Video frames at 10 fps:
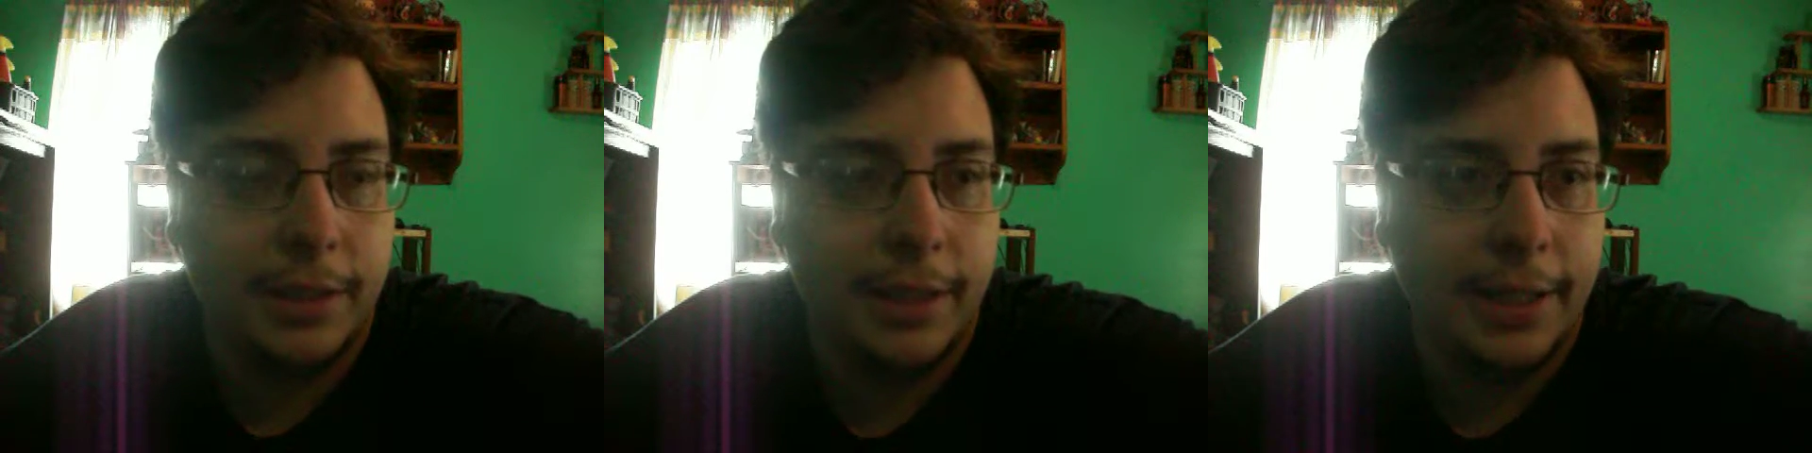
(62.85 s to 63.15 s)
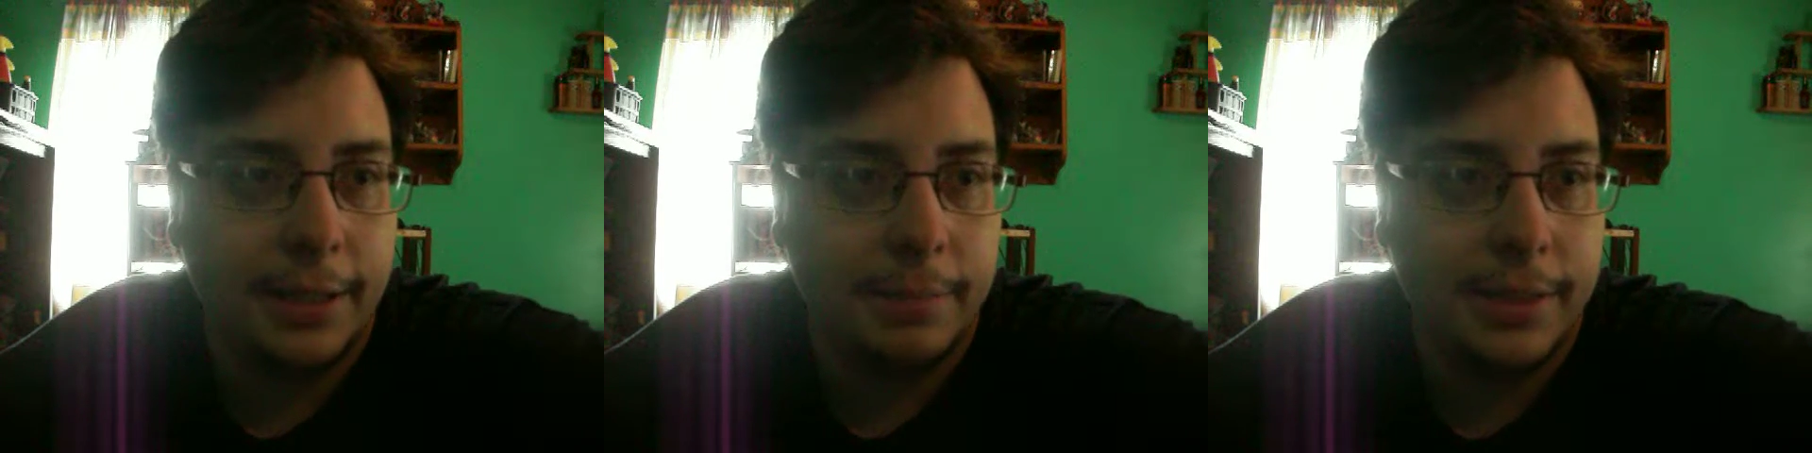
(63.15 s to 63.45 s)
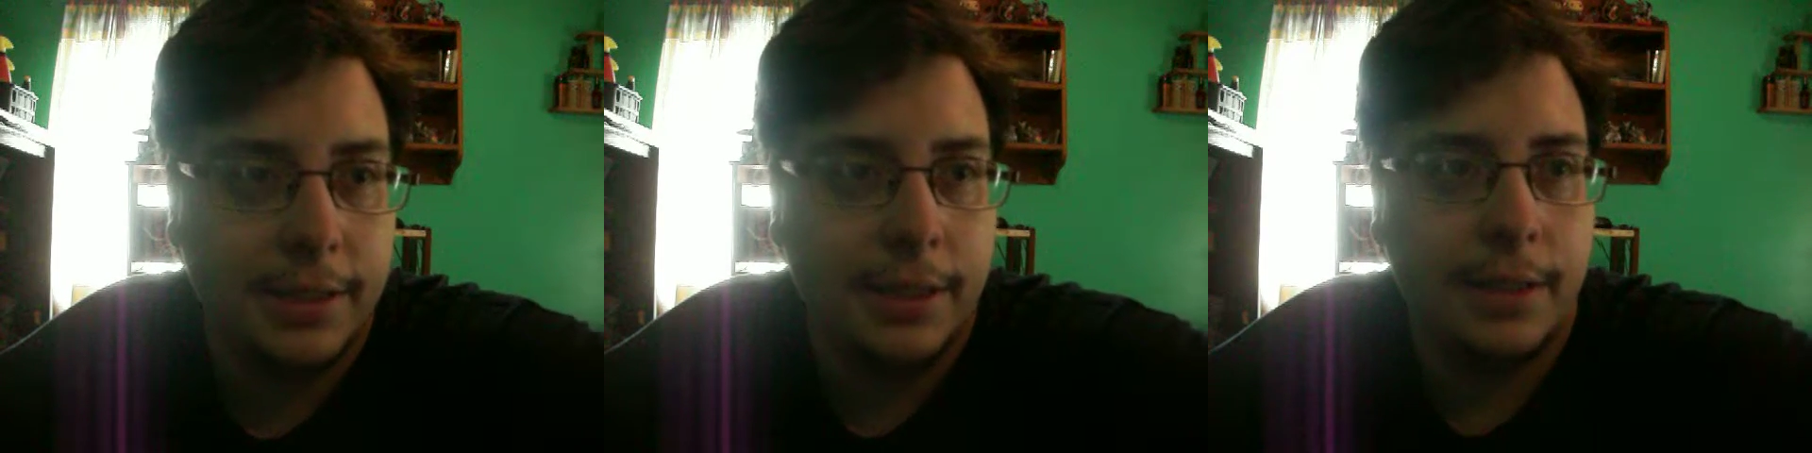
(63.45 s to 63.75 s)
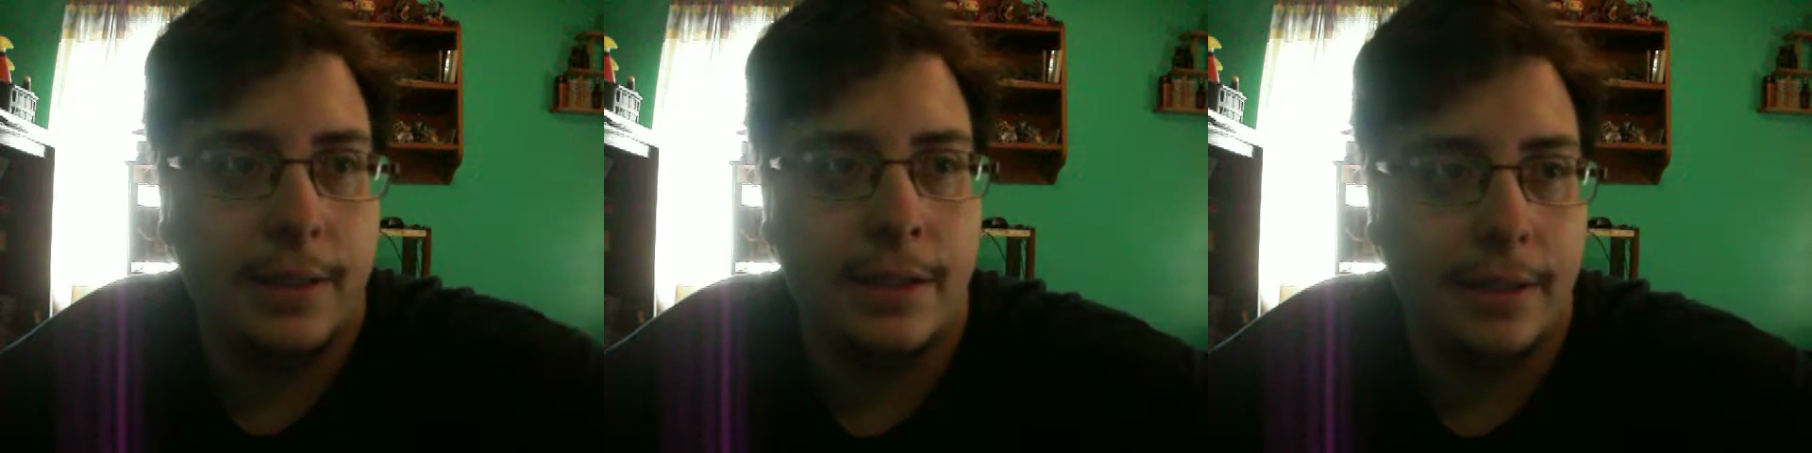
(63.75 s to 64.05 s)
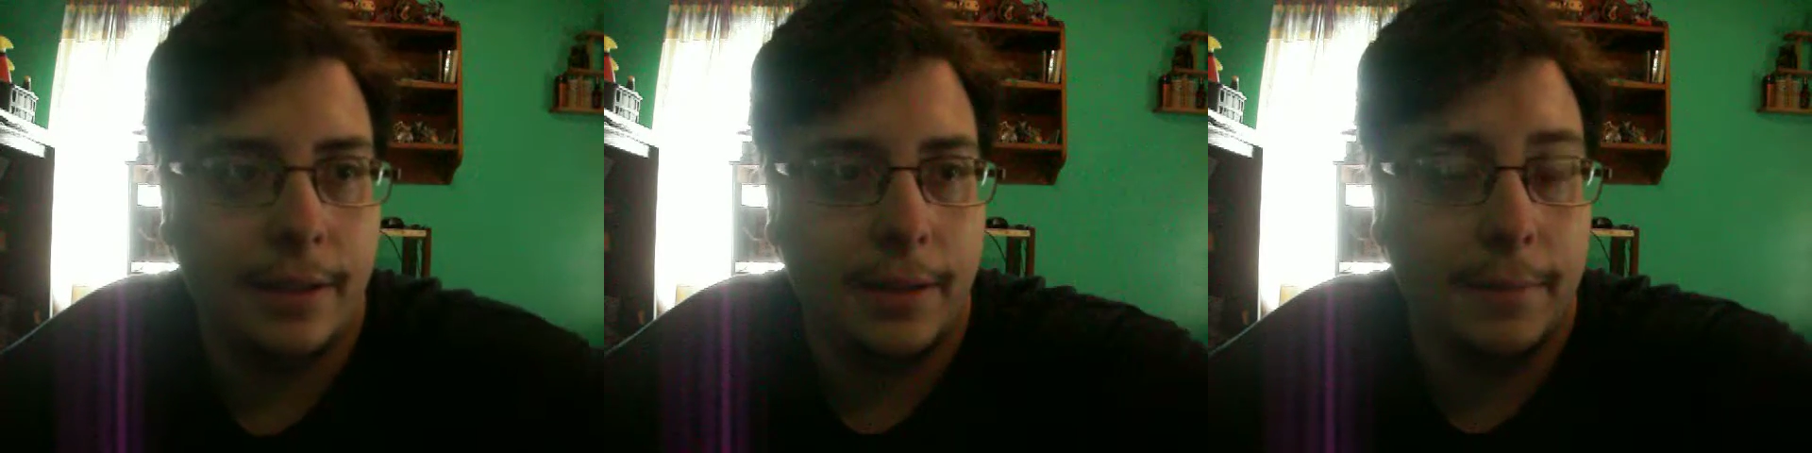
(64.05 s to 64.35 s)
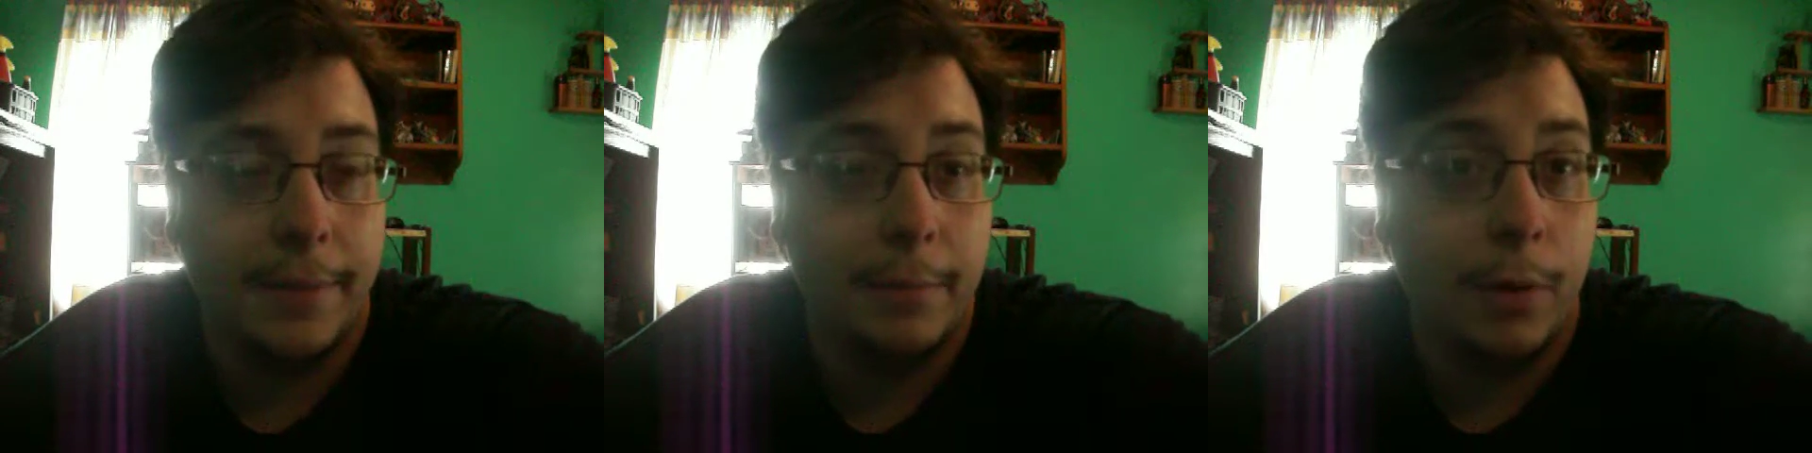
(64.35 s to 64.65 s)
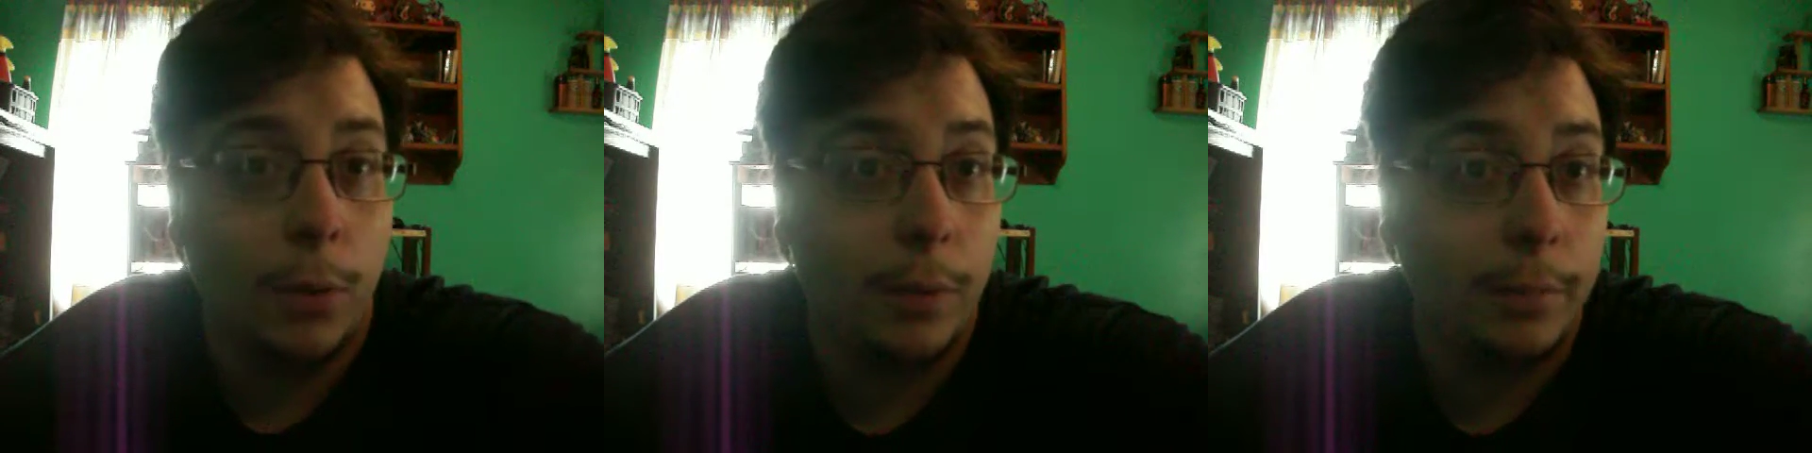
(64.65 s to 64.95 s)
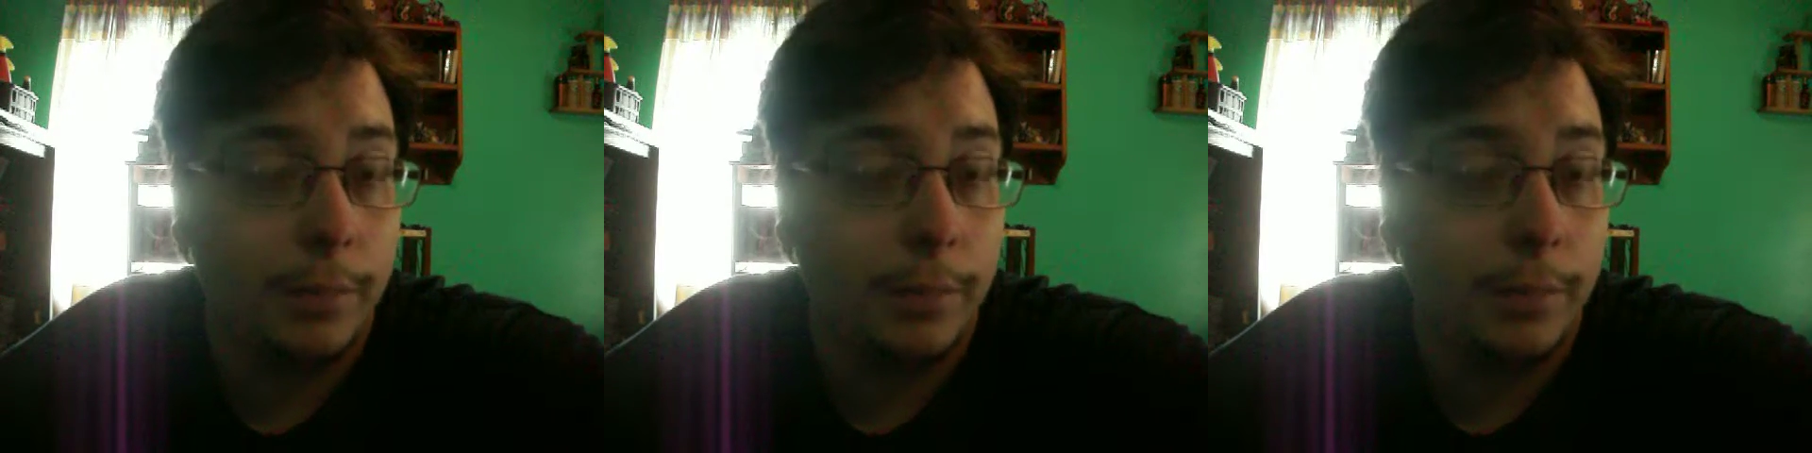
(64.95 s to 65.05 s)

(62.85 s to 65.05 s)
claims, or